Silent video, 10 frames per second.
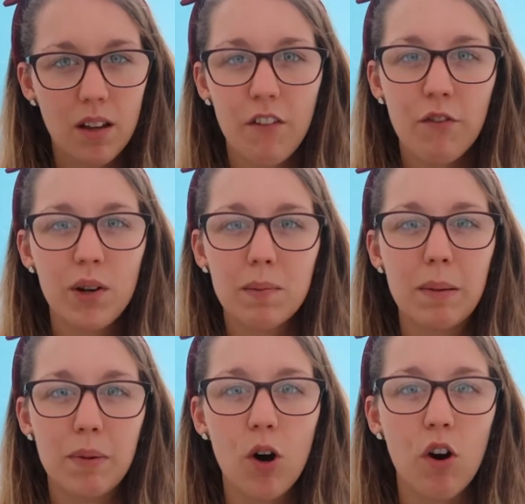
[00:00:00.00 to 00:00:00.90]
avoid
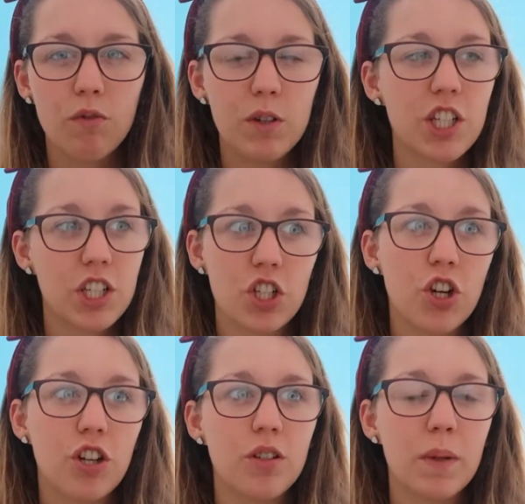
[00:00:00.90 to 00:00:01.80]
people off, which it
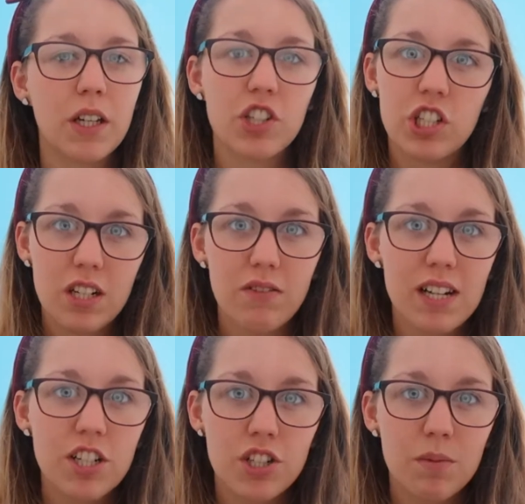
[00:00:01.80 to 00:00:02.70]
should because she's in a
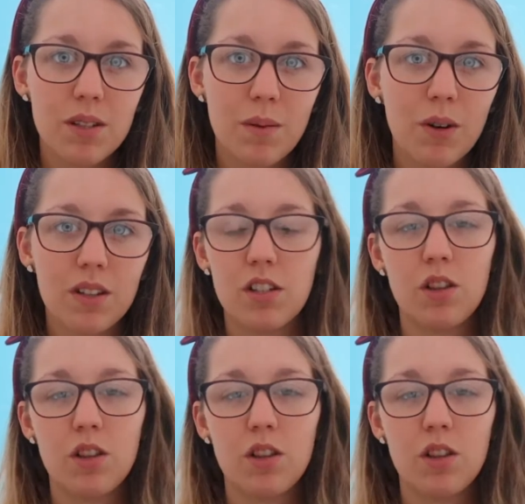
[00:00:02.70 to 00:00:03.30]
relationship with someone.